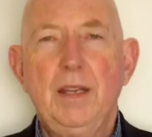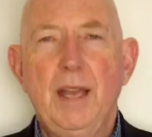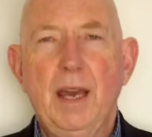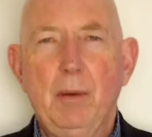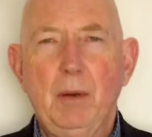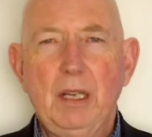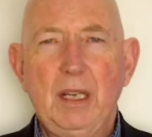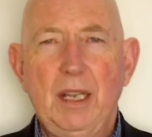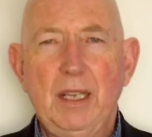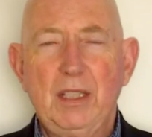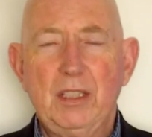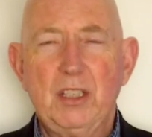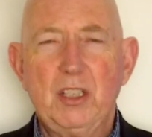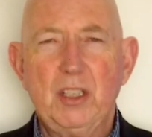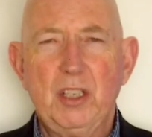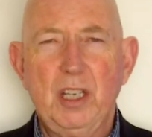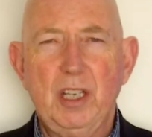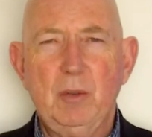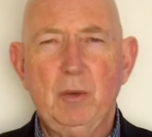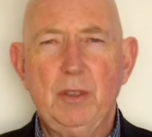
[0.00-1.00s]
Now I'd like to
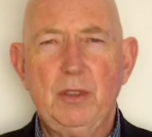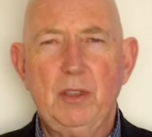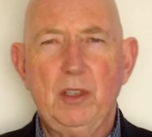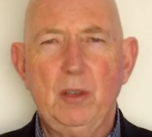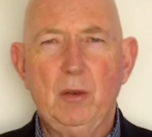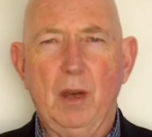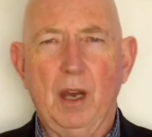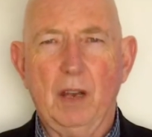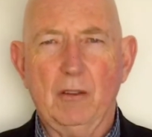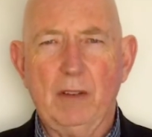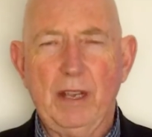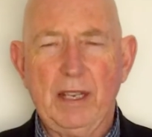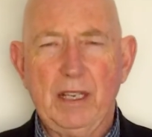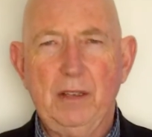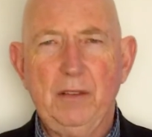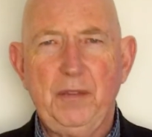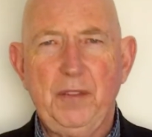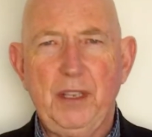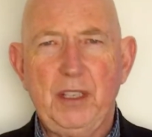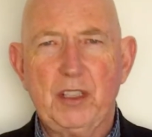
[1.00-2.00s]
share with you our
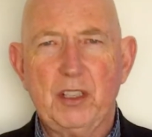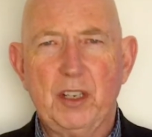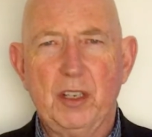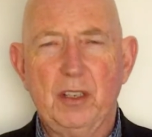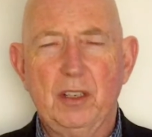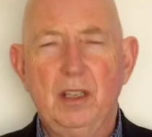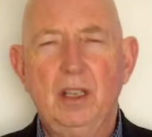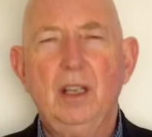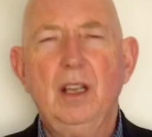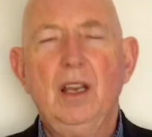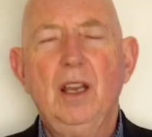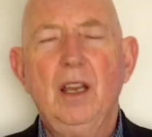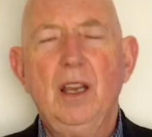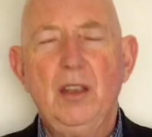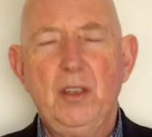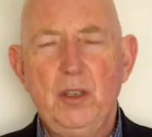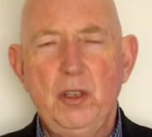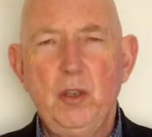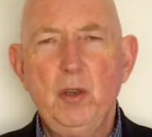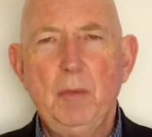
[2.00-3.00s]
regular feature,
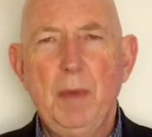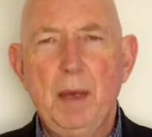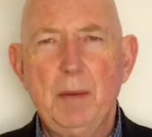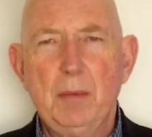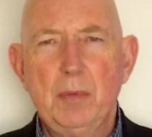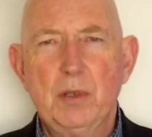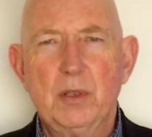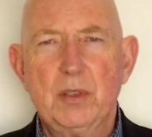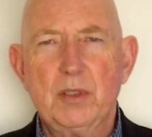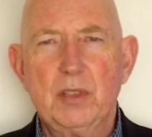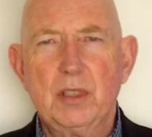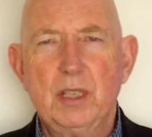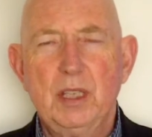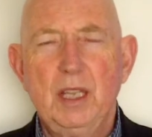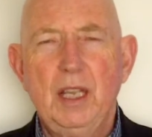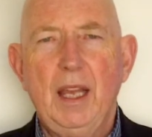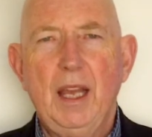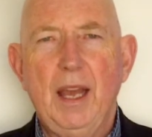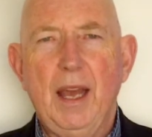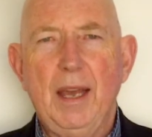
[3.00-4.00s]
new members
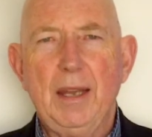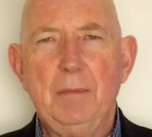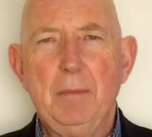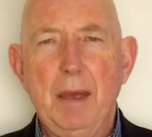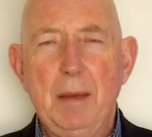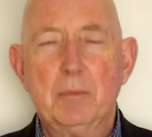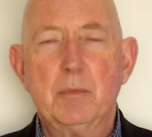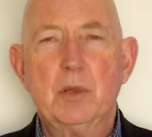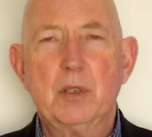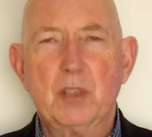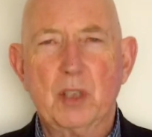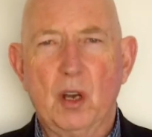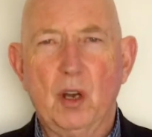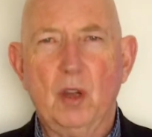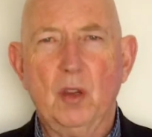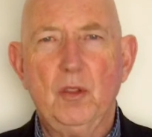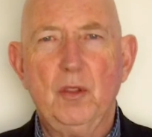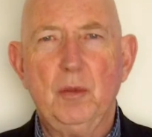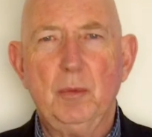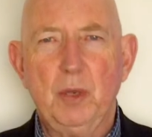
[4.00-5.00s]
and members
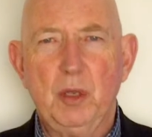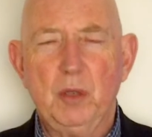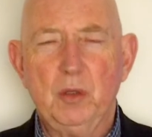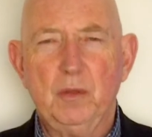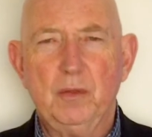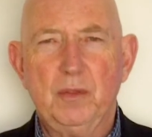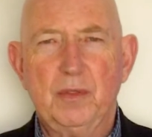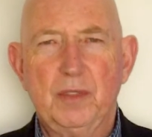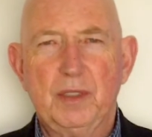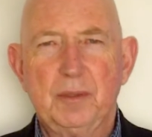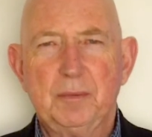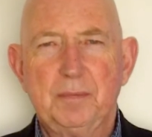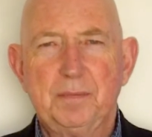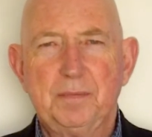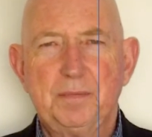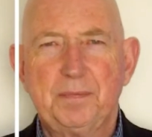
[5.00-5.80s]
on the move.